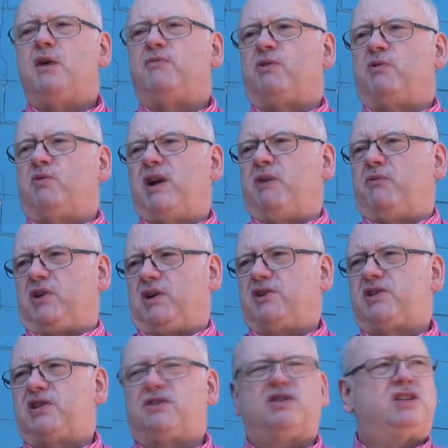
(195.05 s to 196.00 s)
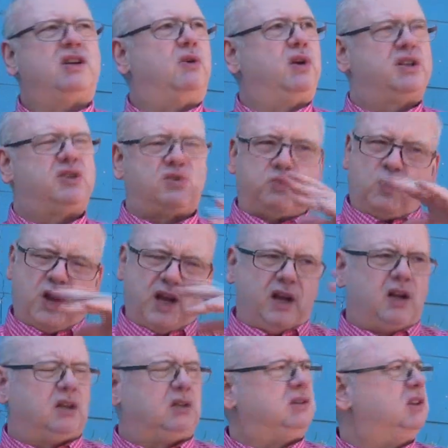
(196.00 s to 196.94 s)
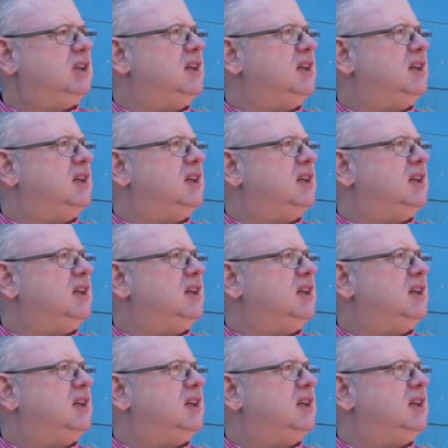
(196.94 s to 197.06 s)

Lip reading: for rivers. So it's well